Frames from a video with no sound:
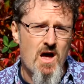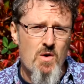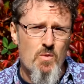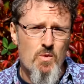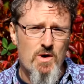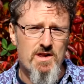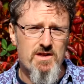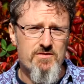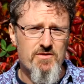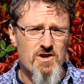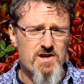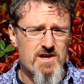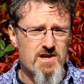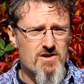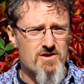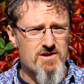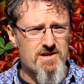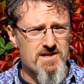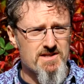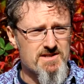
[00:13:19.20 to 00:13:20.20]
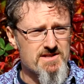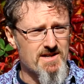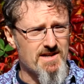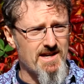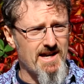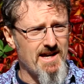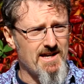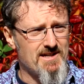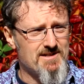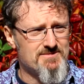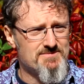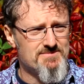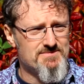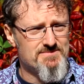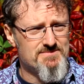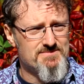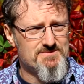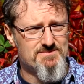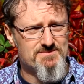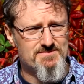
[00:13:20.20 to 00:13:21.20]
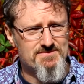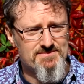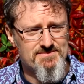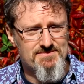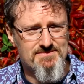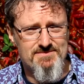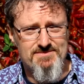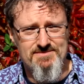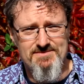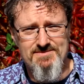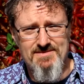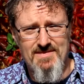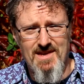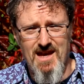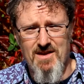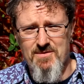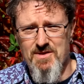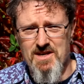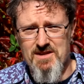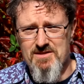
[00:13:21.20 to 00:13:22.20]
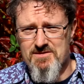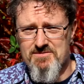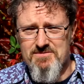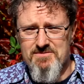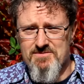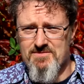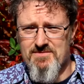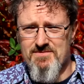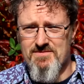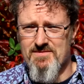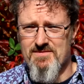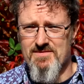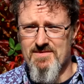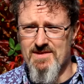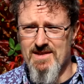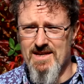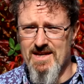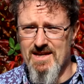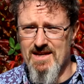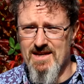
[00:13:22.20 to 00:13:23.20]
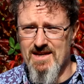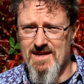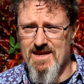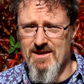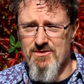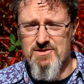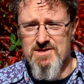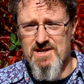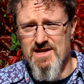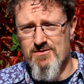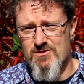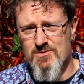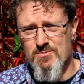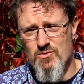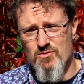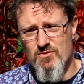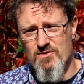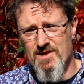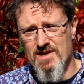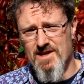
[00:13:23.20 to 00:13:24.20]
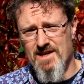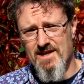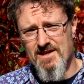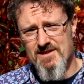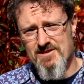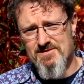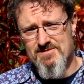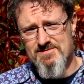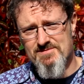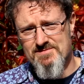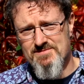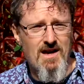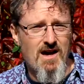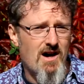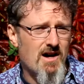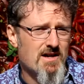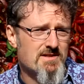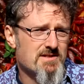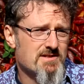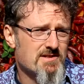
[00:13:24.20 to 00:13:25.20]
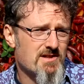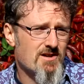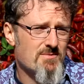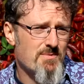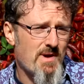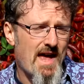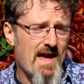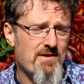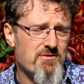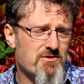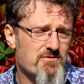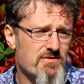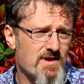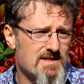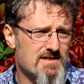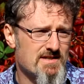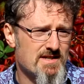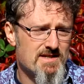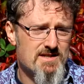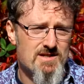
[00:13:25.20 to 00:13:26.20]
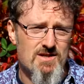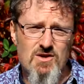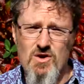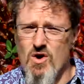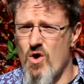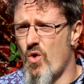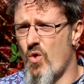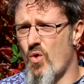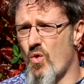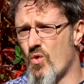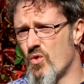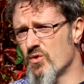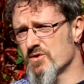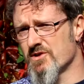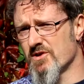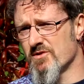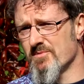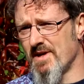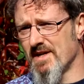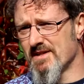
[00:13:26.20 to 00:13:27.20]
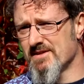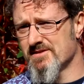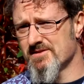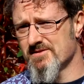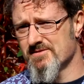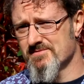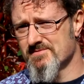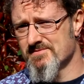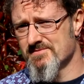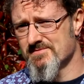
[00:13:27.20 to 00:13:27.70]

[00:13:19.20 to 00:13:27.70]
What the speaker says: While they've only gone and done it, I mean, it was inevitable, really. iZotop have invented AutoMix.